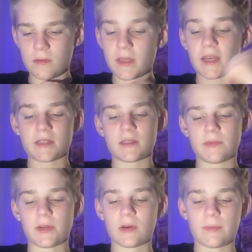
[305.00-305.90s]
Yes, there
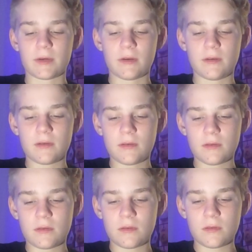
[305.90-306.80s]
we go. Come on.
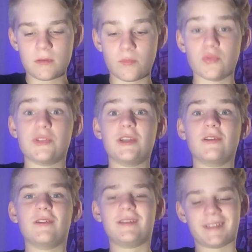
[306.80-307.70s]

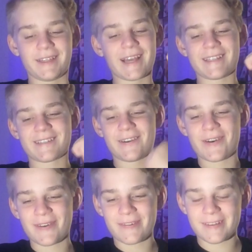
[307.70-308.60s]
Brazil. Let's
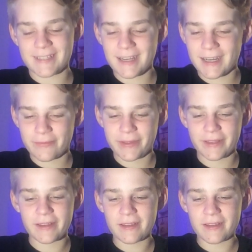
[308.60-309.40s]
go. It's gotta be.